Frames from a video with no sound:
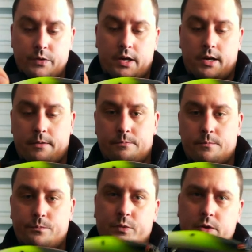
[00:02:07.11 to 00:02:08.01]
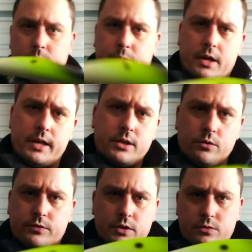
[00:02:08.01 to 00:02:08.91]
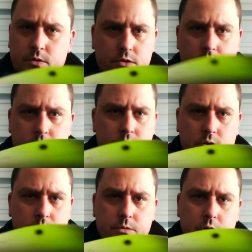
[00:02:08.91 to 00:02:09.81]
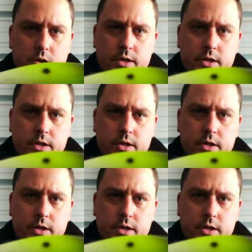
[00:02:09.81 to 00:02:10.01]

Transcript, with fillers: Uh, but I like going for this one, dirty or clean water.